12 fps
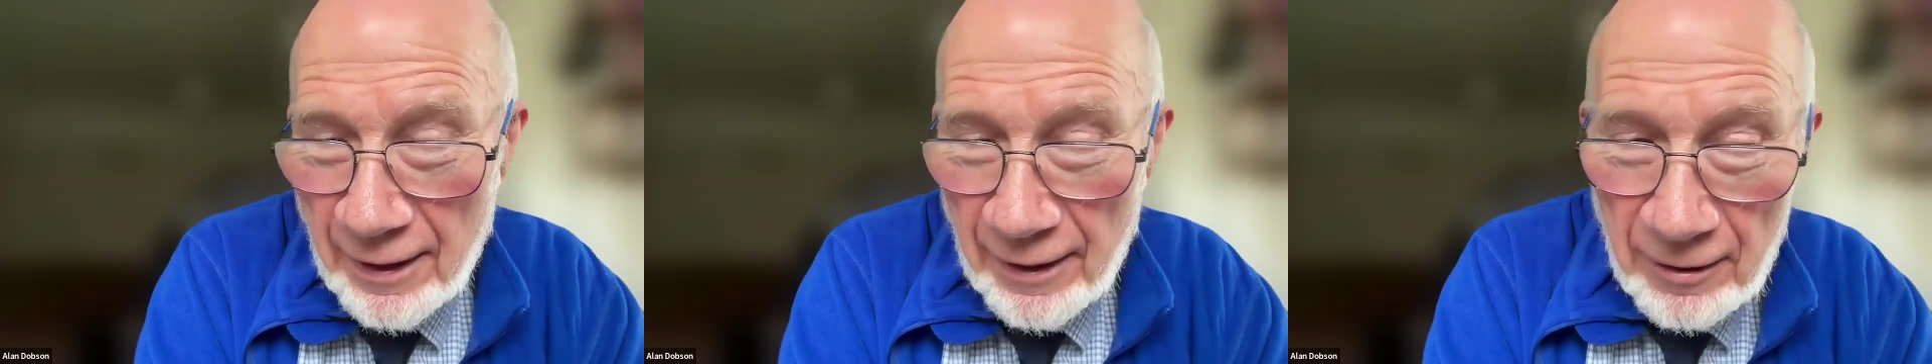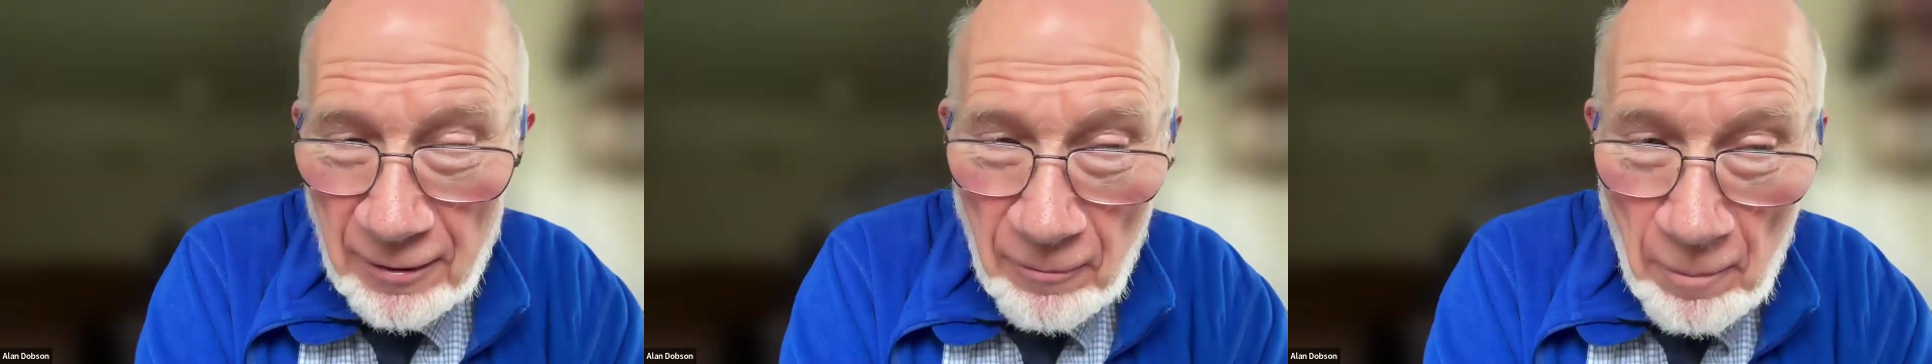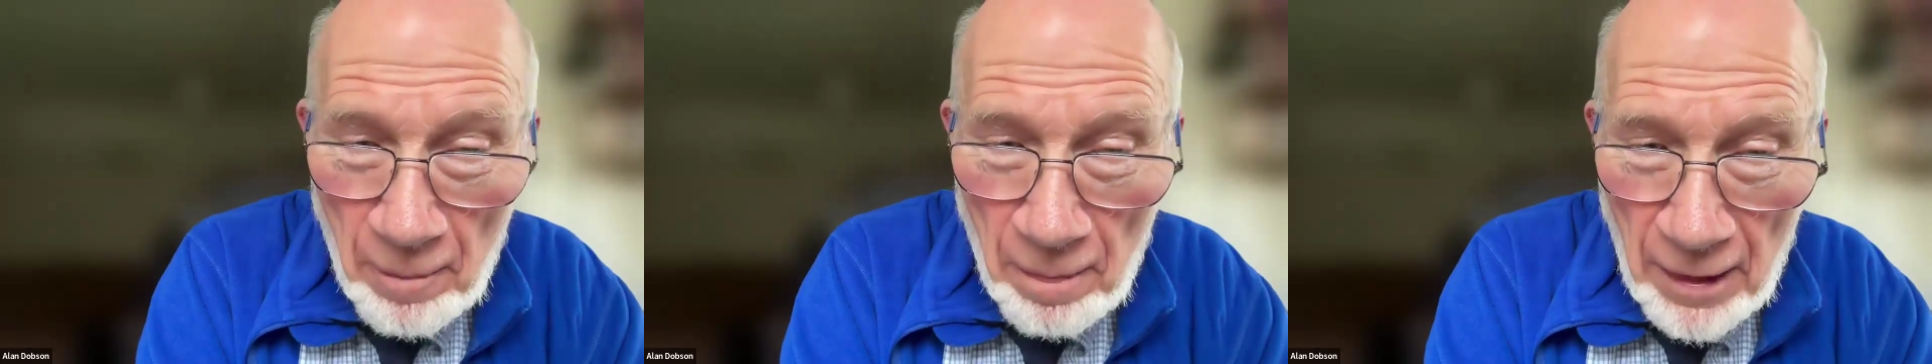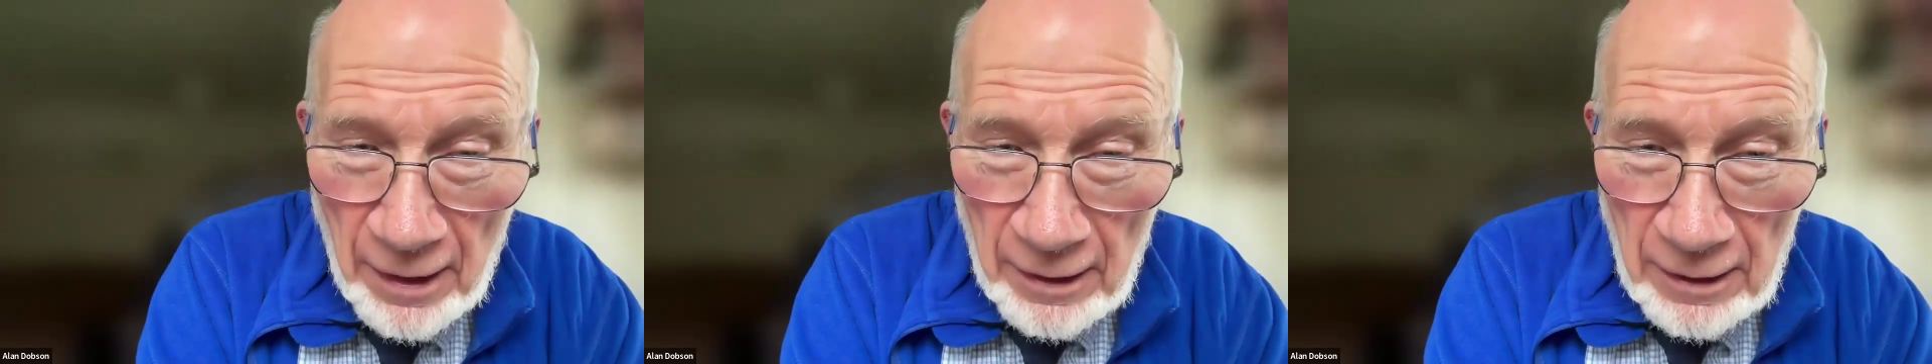One
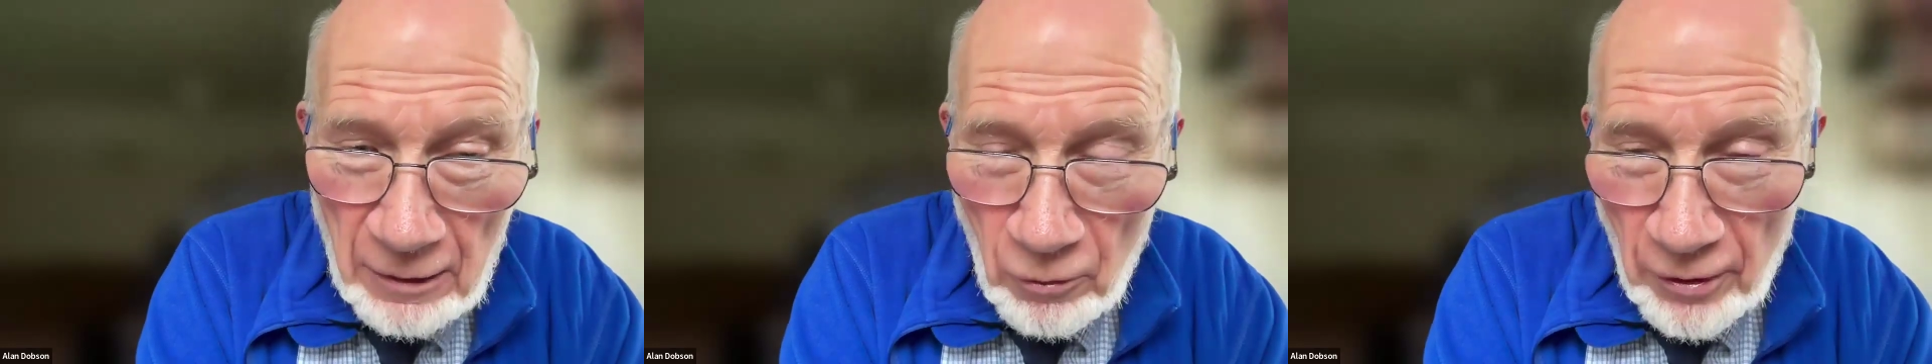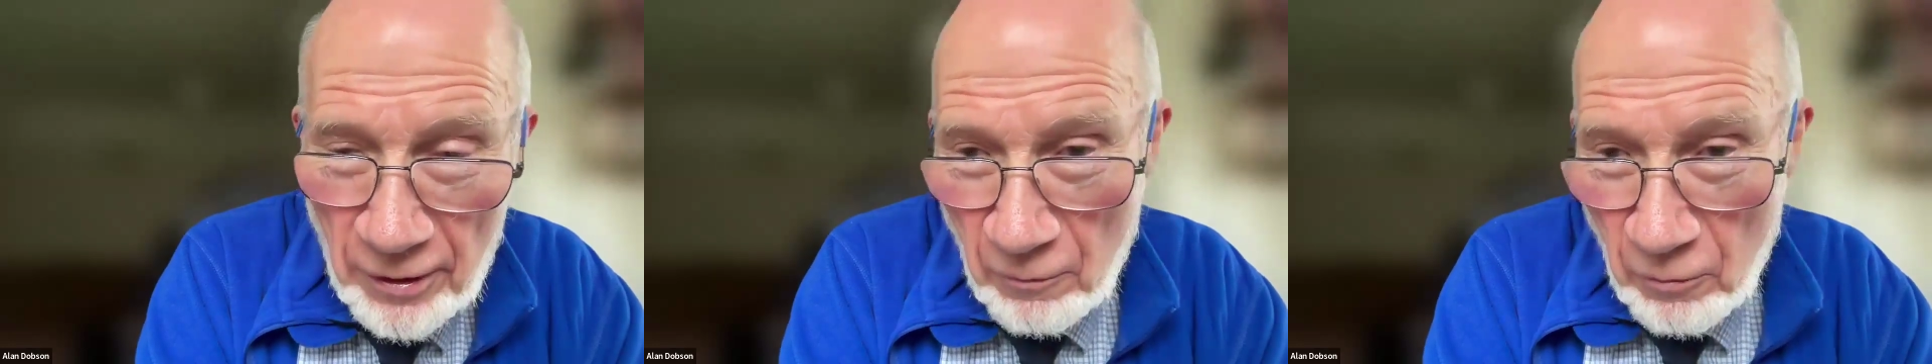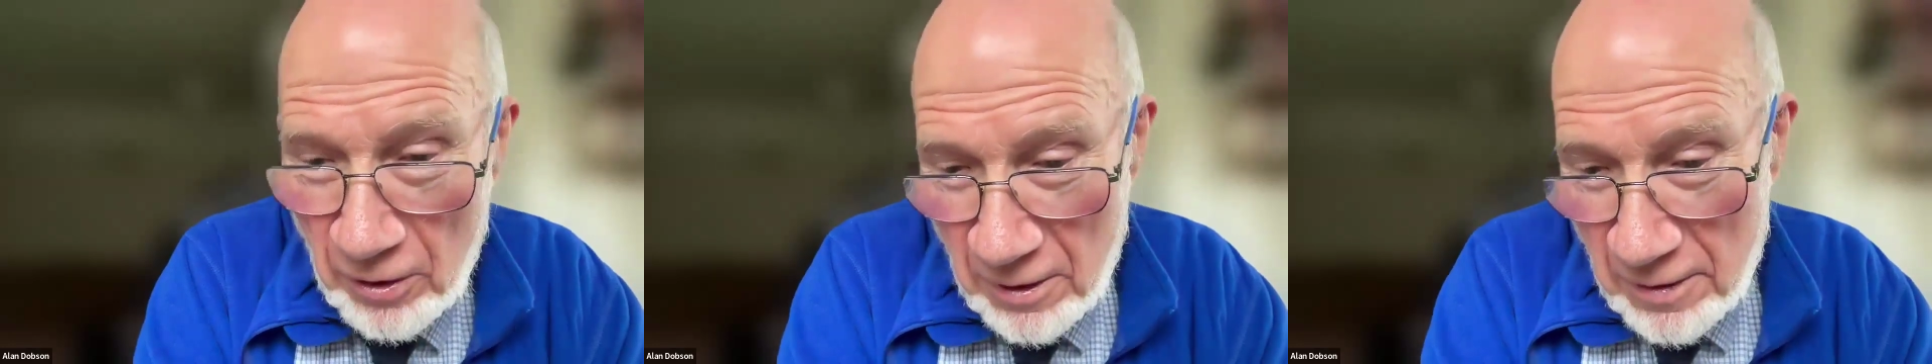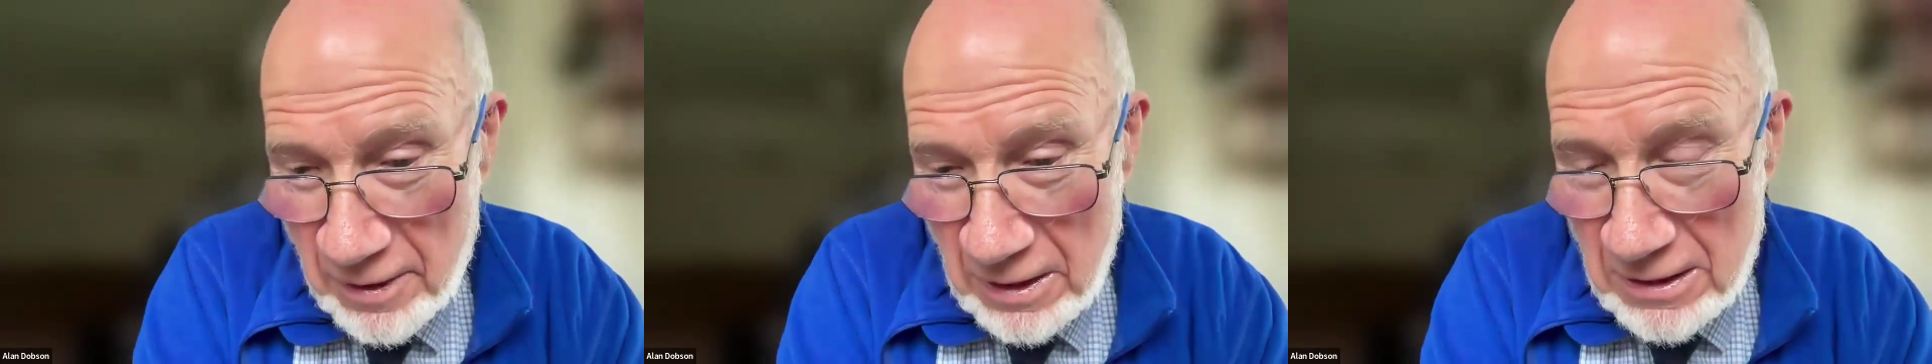of
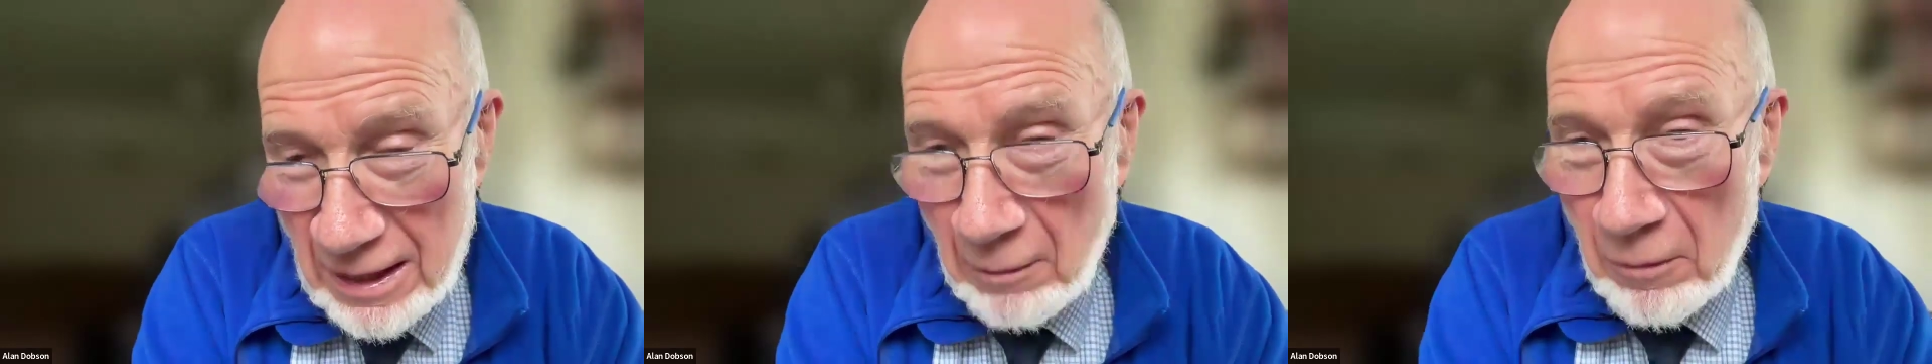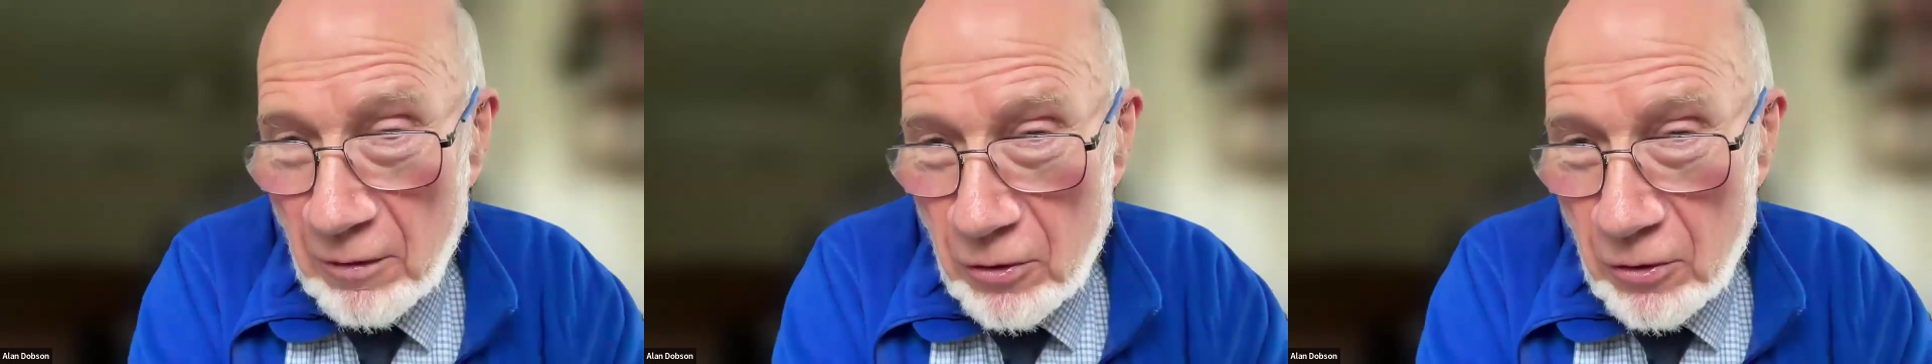the things that happened,